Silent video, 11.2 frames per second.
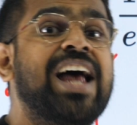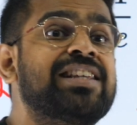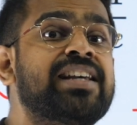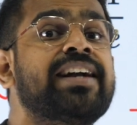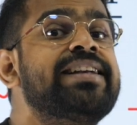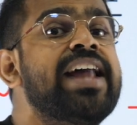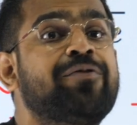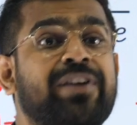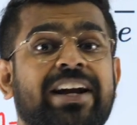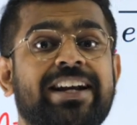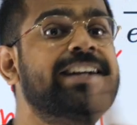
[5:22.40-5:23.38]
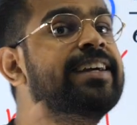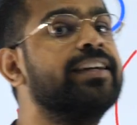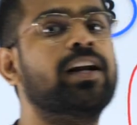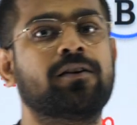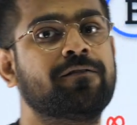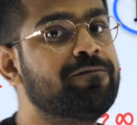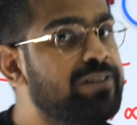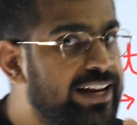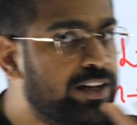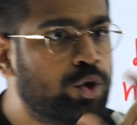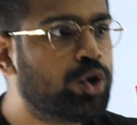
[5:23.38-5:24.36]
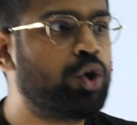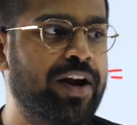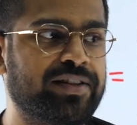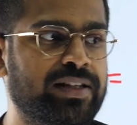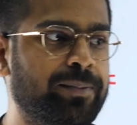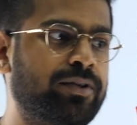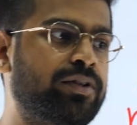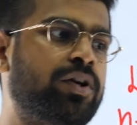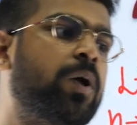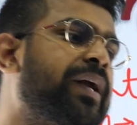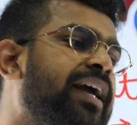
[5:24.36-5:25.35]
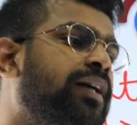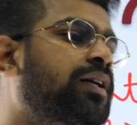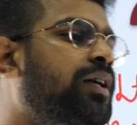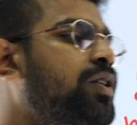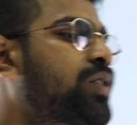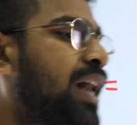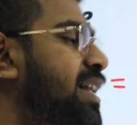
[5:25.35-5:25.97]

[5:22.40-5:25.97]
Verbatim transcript: as a definite integral. Very good concept. Okay, so